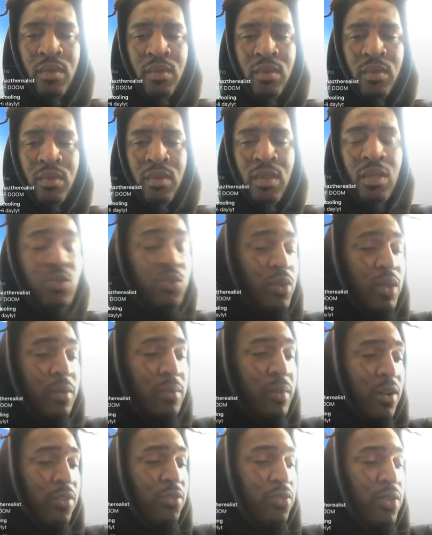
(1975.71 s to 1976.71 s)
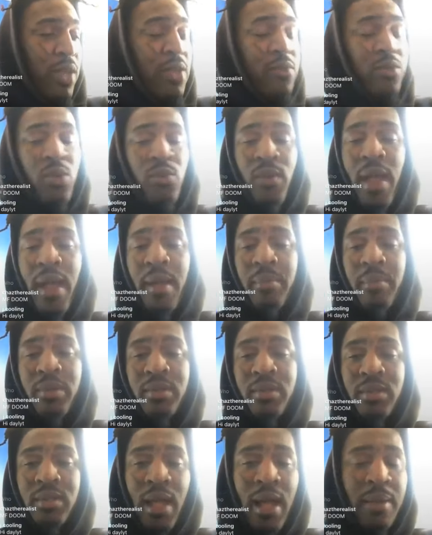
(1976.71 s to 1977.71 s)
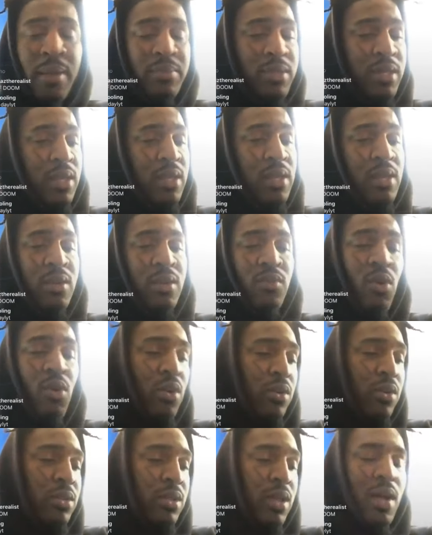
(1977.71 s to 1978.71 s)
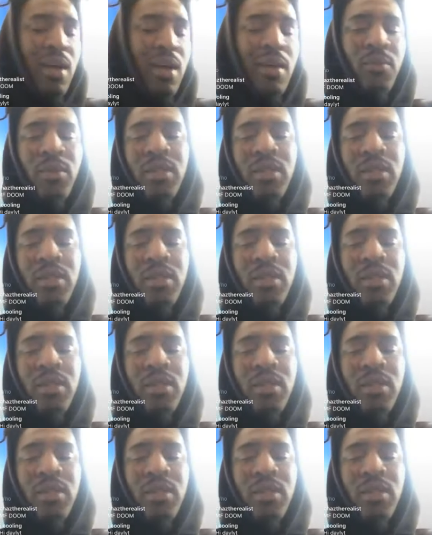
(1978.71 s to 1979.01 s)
This one of my favorite rappers, top 10 of all time.